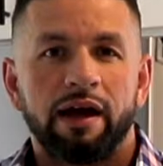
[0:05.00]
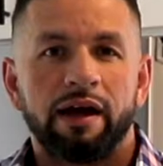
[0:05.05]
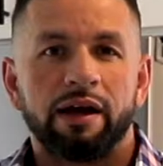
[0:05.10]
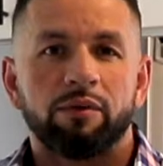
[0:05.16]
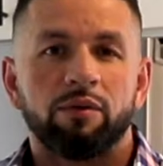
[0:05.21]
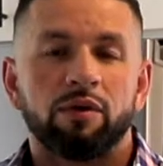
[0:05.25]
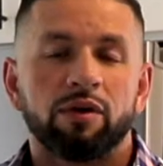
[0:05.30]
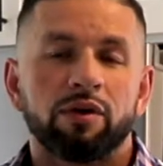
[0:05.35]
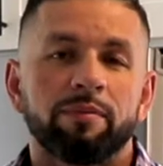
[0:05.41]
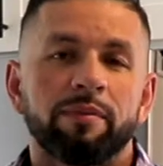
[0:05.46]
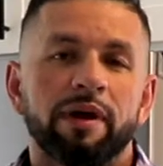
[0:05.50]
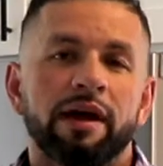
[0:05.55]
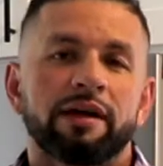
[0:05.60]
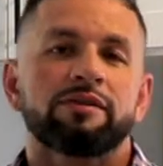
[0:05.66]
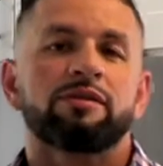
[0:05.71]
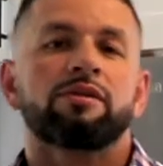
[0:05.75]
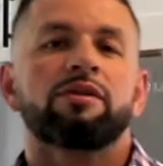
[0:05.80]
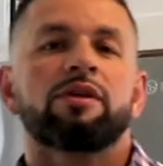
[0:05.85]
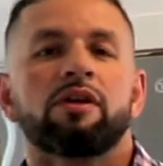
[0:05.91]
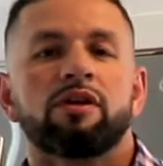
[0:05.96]
Hi, welcome
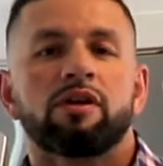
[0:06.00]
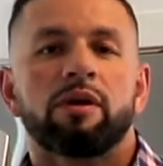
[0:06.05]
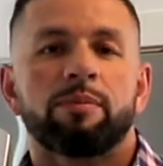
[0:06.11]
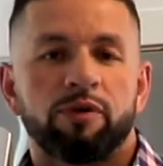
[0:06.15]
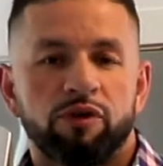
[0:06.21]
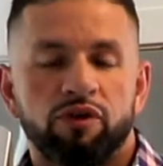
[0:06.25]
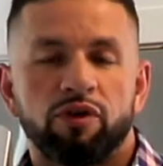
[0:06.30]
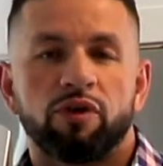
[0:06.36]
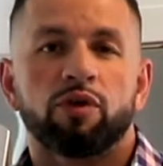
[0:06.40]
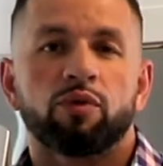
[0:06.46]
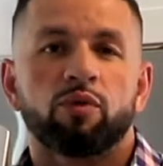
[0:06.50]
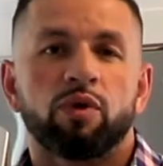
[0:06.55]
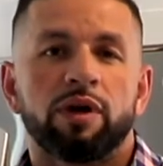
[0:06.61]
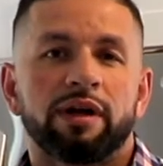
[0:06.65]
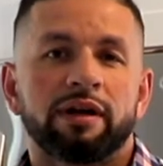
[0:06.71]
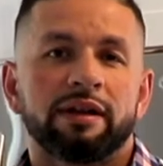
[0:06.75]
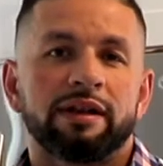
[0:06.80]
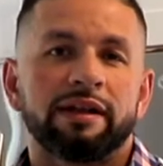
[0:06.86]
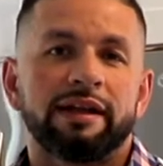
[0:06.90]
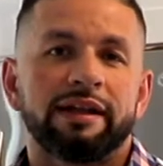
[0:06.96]
back to another episode of
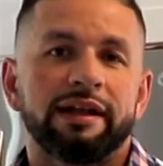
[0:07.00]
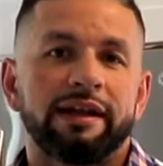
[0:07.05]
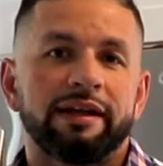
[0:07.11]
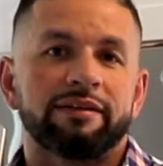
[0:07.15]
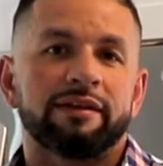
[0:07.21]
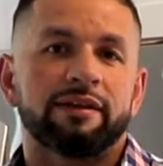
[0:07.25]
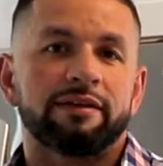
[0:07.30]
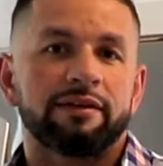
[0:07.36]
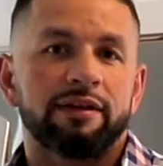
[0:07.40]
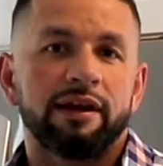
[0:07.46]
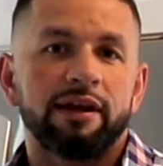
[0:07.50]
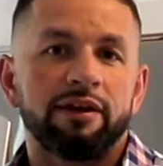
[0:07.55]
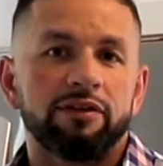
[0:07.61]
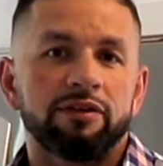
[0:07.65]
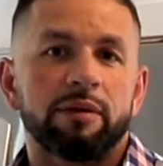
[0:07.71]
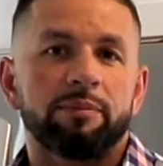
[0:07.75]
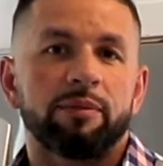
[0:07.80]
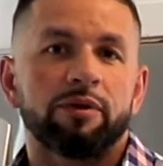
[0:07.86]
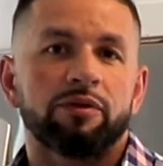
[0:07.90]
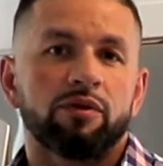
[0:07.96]
Quick Clean Eats. On today's
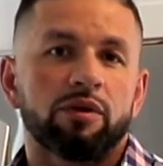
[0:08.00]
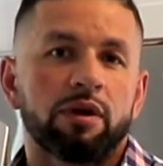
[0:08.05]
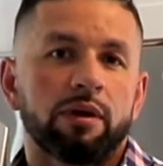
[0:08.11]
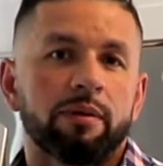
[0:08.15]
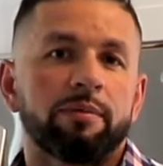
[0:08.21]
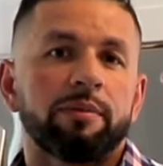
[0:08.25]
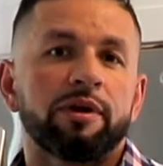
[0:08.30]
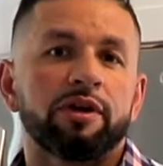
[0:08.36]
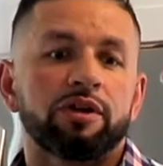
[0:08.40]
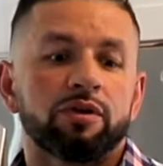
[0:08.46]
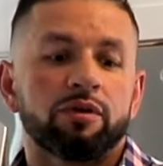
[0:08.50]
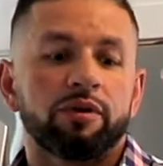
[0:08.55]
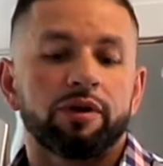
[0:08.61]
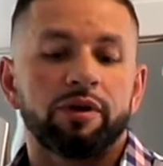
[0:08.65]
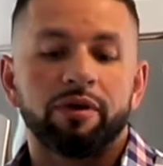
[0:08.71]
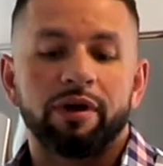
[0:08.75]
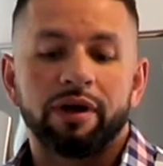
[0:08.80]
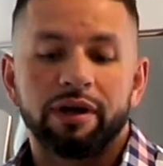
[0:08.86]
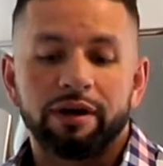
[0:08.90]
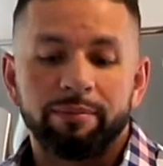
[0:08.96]
episode, I'm going to be showing
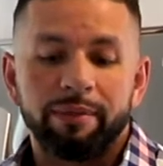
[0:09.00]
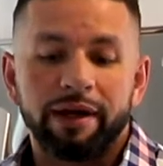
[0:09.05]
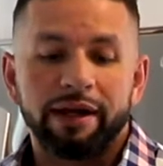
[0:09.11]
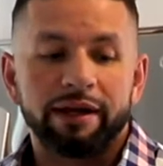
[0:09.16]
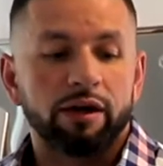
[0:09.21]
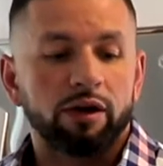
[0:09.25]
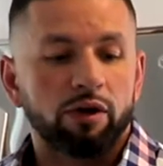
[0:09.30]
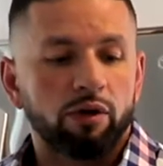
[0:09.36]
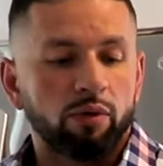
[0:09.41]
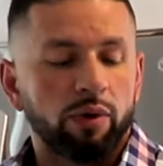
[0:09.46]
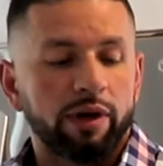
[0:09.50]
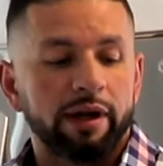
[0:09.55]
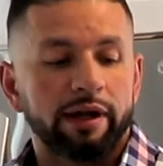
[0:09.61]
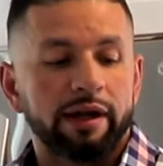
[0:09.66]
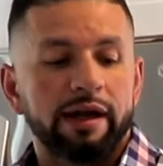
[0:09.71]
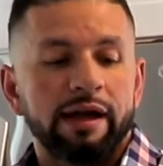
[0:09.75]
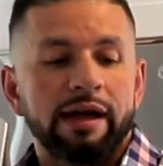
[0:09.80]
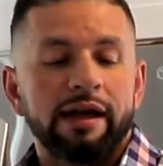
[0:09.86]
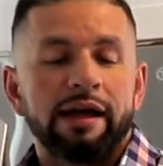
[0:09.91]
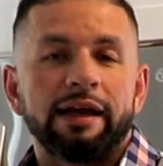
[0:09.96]
you how to make a
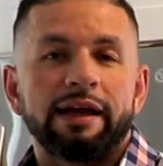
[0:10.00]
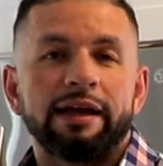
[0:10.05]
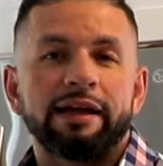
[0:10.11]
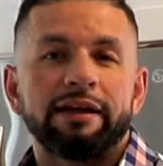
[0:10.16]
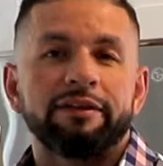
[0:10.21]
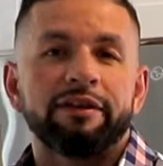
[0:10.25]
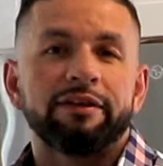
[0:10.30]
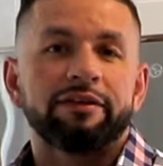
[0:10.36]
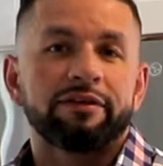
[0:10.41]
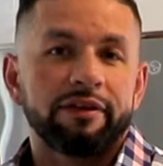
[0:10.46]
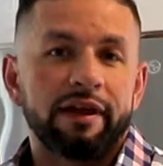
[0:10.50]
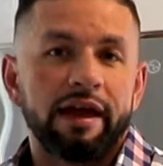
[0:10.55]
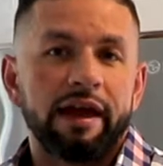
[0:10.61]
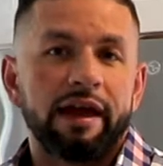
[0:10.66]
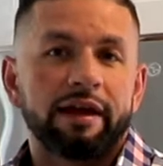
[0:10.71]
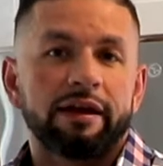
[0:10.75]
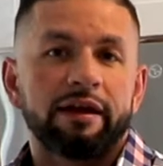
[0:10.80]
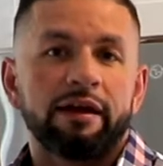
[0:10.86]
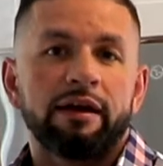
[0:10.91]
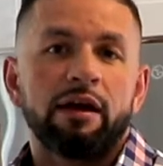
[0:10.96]
quick, easy
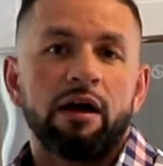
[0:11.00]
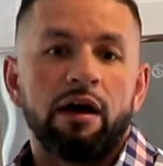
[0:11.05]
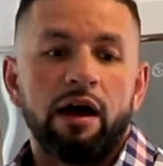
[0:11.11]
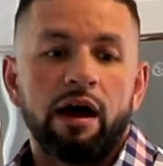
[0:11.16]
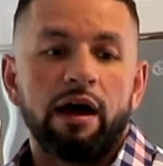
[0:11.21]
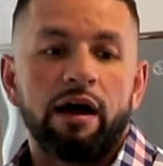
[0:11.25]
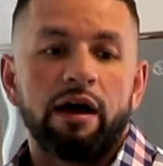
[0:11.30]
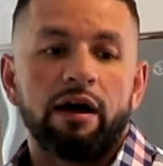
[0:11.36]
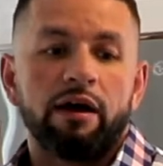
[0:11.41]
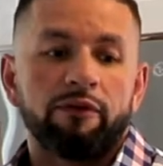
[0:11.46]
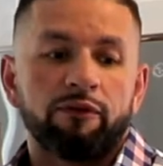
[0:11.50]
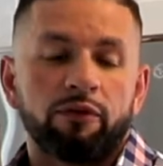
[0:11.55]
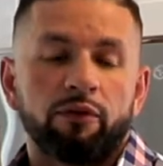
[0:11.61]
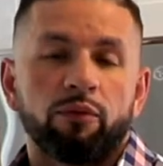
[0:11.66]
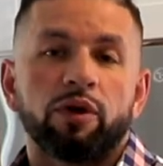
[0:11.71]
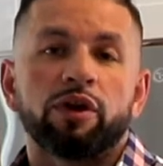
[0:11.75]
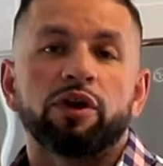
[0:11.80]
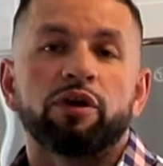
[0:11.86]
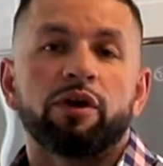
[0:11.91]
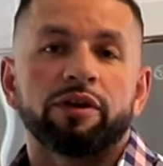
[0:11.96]
snack for
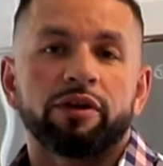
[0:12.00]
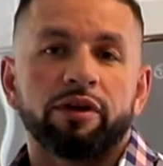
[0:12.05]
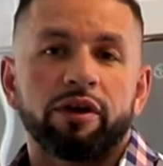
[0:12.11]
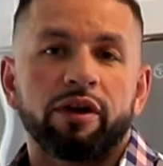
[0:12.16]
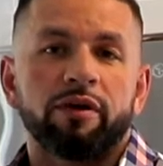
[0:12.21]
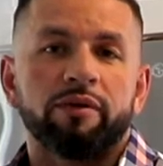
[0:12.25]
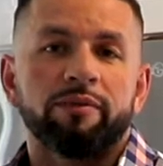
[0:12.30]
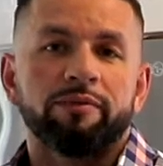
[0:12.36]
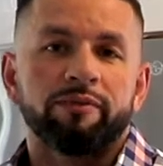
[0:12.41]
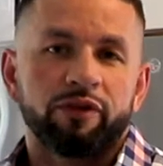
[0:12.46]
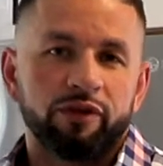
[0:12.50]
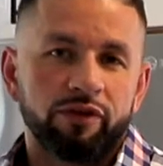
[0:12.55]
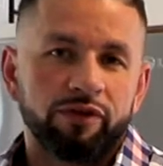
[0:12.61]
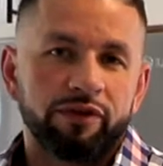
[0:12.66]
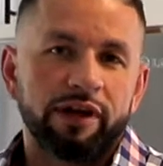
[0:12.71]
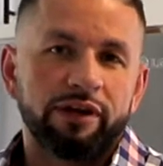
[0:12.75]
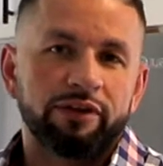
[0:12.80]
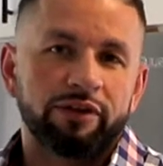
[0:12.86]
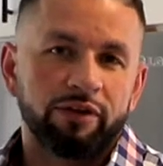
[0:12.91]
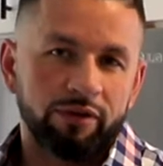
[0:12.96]
when you're on the go. So
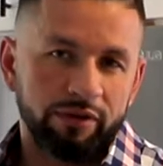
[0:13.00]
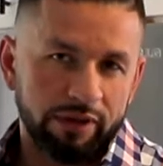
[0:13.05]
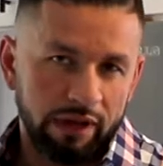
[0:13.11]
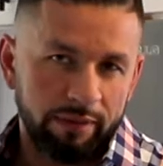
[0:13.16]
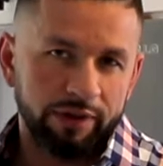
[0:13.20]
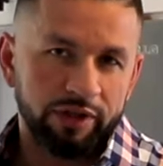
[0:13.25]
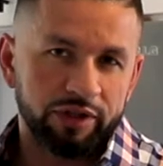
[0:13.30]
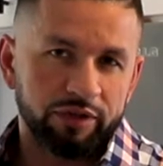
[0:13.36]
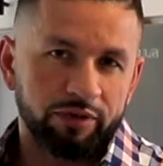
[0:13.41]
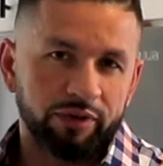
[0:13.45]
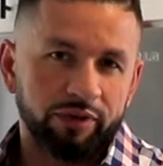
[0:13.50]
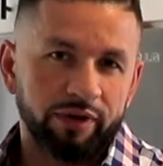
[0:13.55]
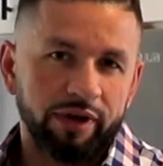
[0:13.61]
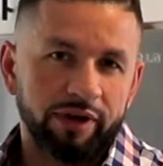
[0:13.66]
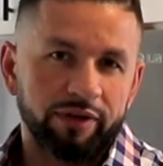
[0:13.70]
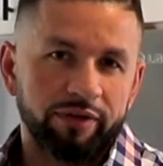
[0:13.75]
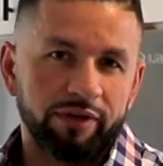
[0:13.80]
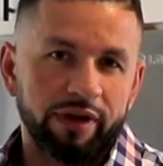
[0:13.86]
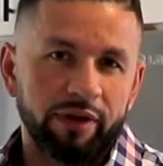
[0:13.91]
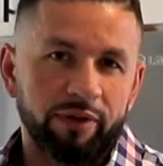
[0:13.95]
stay tuned, I'll be showing you
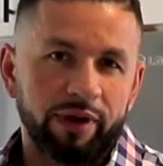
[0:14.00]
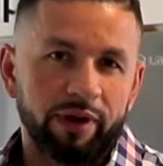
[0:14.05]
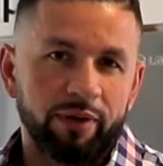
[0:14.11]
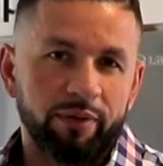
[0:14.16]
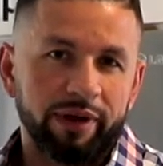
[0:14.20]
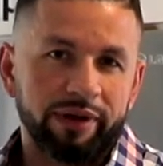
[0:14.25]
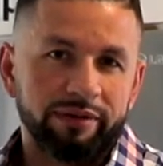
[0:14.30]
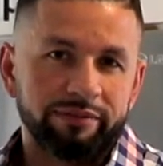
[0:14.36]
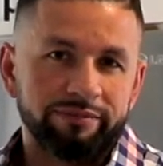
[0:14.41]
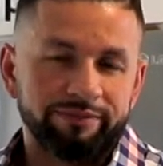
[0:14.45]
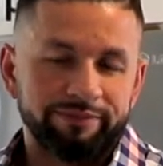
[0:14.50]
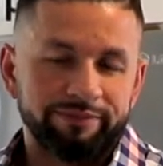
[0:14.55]
how to do that right away.